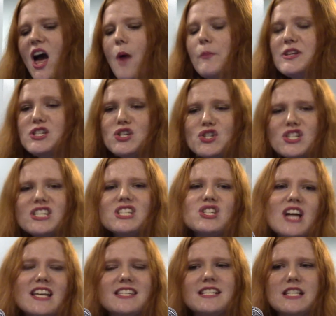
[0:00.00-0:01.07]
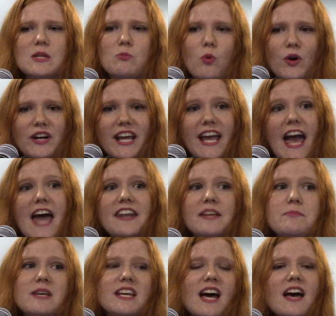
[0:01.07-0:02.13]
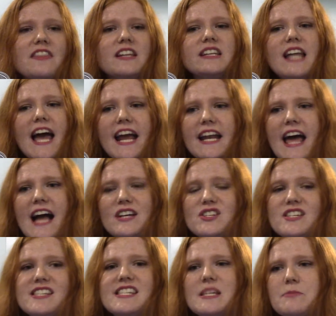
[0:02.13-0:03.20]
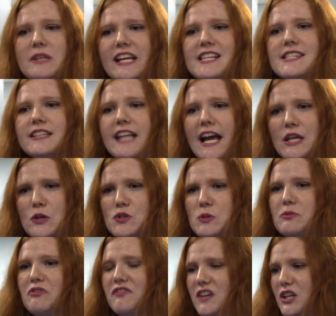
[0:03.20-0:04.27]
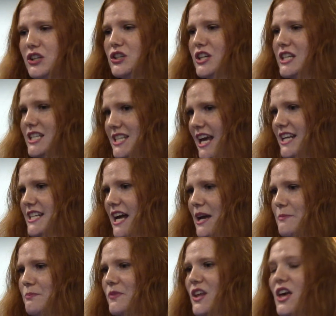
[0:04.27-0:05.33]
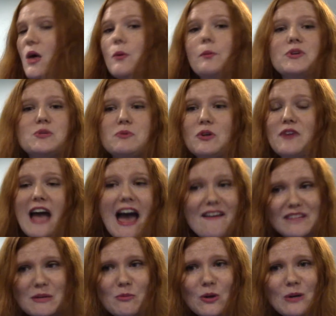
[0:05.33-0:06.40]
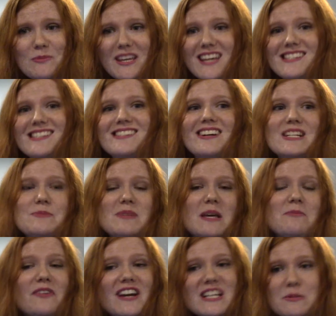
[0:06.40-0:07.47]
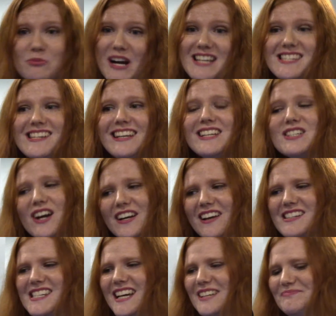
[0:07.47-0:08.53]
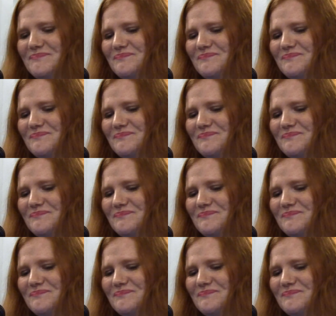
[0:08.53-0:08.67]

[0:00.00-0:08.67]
But it's usually suggested in the morning. And because the light actually simulates the light you usually would feel during the daytime, which we don't have anymore because it starts to become very depressing and dark outside.